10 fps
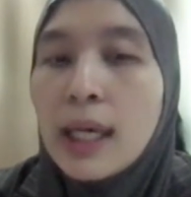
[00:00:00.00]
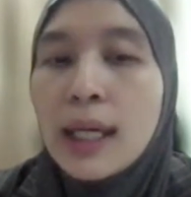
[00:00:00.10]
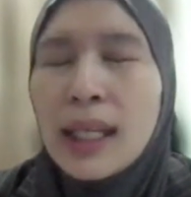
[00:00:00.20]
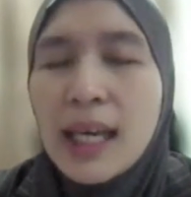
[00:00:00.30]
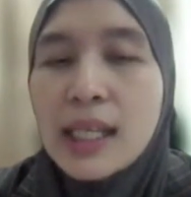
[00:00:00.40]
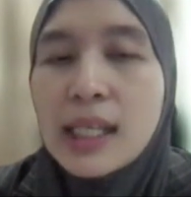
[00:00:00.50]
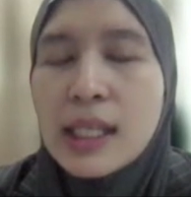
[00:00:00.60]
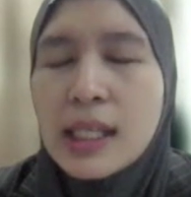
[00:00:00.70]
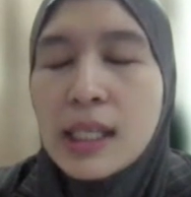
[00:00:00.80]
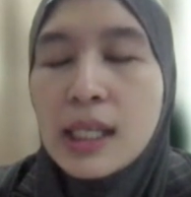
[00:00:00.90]
And hence,
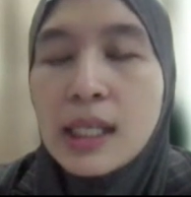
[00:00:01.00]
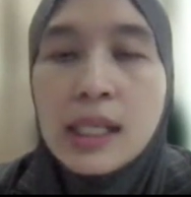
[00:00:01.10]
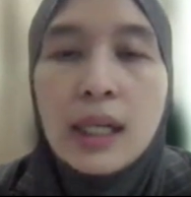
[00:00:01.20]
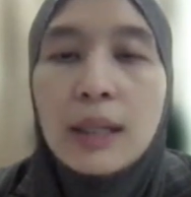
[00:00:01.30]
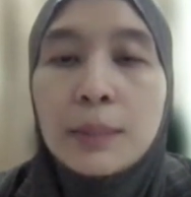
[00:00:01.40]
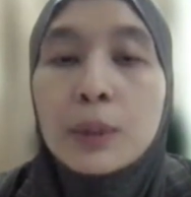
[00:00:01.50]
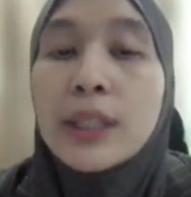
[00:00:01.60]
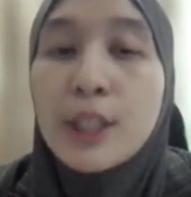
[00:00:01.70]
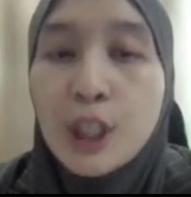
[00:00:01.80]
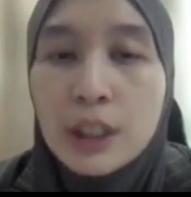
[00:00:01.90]
this is a
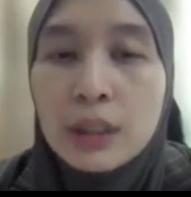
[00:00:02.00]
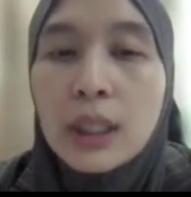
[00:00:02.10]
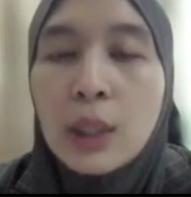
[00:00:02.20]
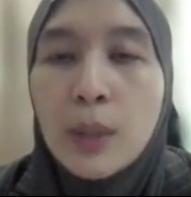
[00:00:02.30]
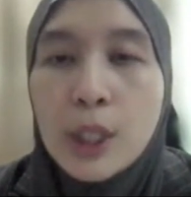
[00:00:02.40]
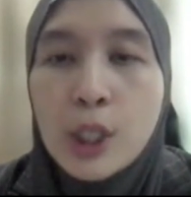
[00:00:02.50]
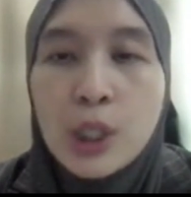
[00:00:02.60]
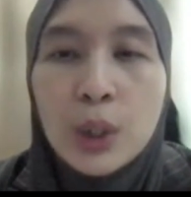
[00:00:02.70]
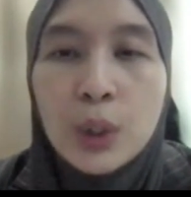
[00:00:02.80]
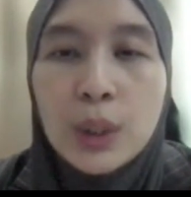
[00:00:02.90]
potential way
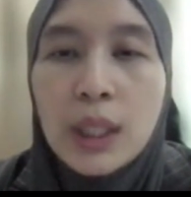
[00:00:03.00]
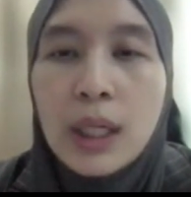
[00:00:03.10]
to